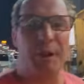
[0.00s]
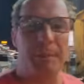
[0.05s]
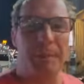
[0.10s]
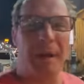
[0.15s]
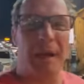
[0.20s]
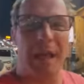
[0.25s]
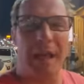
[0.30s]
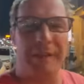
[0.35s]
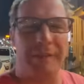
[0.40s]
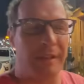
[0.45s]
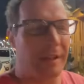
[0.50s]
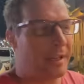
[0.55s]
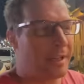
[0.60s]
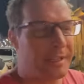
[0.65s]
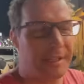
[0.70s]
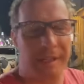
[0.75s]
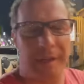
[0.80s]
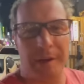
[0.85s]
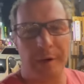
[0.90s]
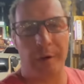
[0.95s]
believe that
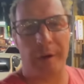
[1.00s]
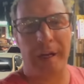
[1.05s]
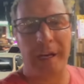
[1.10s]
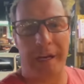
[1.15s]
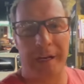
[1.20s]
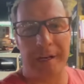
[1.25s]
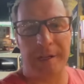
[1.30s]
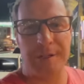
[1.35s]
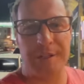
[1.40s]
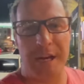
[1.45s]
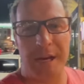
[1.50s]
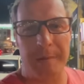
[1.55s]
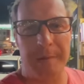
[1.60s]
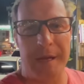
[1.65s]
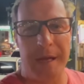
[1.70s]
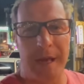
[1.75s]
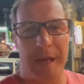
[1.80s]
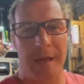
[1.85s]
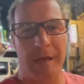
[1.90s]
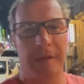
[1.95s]
this little hidden gem
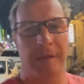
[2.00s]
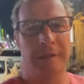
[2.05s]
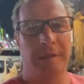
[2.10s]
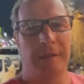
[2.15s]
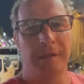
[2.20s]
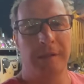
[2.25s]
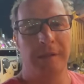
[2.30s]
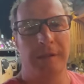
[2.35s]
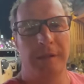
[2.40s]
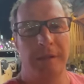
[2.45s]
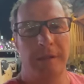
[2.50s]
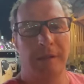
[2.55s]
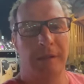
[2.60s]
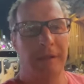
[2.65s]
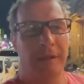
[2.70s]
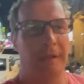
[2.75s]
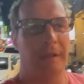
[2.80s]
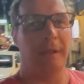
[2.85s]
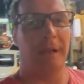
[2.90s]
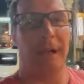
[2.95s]
here
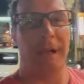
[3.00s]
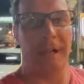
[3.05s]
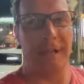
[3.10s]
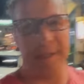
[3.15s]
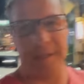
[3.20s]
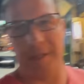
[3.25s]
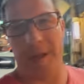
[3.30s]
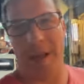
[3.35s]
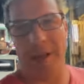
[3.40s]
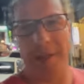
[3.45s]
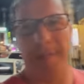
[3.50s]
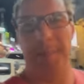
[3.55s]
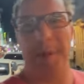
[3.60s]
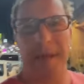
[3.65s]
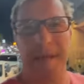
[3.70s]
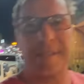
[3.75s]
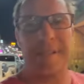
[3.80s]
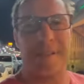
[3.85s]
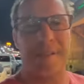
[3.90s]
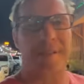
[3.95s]
is like the
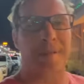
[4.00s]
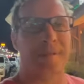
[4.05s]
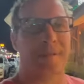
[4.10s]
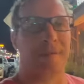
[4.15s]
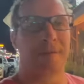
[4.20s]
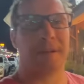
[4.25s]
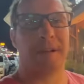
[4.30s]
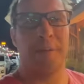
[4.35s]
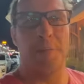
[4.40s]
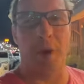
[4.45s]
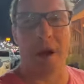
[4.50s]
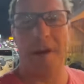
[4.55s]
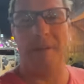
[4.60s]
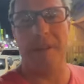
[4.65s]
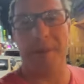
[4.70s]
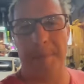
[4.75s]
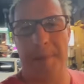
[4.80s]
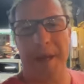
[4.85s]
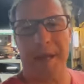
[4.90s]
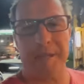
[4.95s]
best, one of
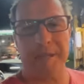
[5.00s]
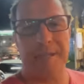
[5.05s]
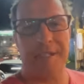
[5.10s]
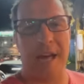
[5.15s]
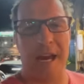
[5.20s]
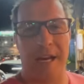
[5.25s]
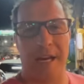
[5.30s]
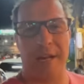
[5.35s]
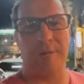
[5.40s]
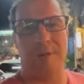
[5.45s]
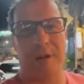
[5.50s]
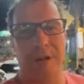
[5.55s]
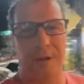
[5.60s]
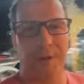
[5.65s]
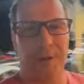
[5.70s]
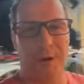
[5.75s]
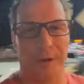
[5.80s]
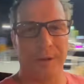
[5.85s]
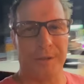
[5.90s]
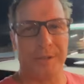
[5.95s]
the best Italian
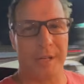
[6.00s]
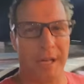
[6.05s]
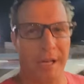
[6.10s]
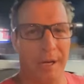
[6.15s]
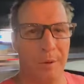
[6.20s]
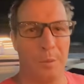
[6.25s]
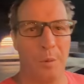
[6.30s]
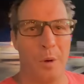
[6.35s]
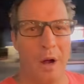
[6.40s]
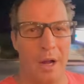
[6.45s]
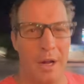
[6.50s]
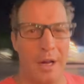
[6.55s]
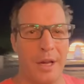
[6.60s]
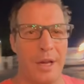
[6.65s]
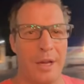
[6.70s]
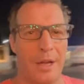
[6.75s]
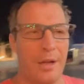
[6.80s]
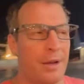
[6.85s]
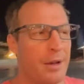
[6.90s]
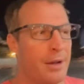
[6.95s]
restaurants in Hua
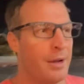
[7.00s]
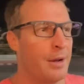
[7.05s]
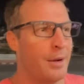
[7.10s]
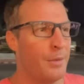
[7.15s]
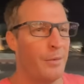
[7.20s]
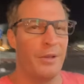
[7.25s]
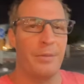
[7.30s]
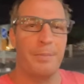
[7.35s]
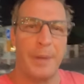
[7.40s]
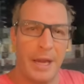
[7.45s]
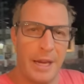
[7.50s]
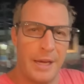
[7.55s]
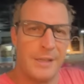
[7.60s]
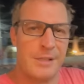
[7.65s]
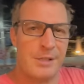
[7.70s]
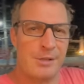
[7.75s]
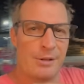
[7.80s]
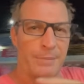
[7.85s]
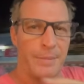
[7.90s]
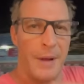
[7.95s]
Hin, with
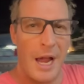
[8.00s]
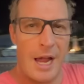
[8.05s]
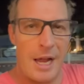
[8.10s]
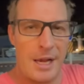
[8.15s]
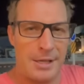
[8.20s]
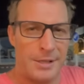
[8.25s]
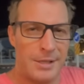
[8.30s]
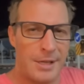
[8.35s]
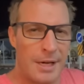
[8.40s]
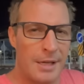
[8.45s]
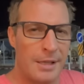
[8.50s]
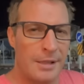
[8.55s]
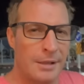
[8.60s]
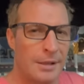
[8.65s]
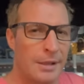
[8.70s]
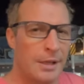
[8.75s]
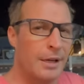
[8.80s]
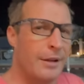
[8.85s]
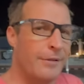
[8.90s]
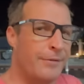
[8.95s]
pizza and pasta.
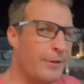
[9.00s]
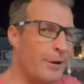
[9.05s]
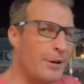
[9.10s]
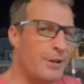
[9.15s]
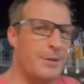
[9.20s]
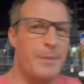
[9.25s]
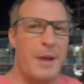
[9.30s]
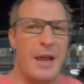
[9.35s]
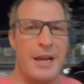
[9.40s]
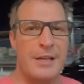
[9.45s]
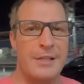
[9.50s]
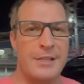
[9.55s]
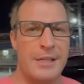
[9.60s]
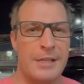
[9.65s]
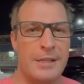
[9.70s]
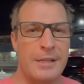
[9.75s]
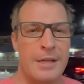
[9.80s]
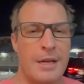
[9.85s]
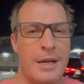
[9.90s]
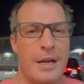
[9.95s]
The food's
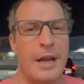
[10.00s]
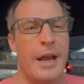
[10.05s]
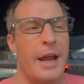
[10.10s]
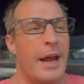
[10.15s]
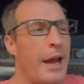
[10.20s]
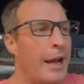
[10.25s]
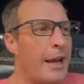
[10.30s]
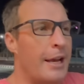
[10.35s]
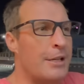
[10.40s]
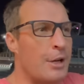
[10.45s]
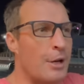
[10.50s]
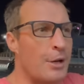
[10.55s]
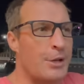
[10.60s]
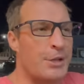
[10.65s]
amazing. It is on